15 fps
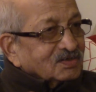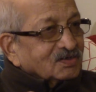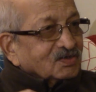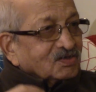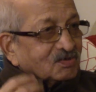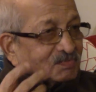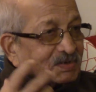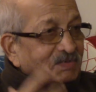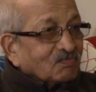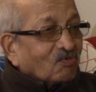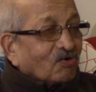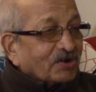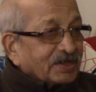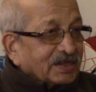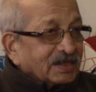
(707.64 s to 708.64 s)
Human
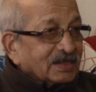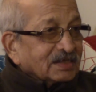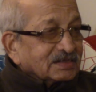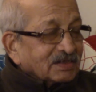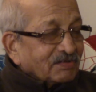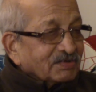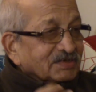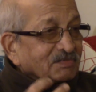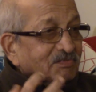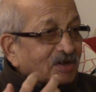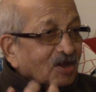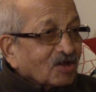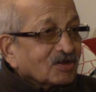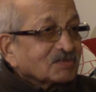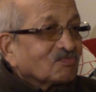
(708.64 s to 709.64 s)
body is having some
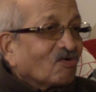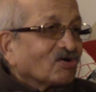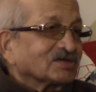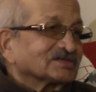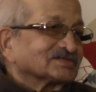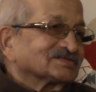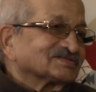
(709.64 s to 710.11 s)
miraculous box.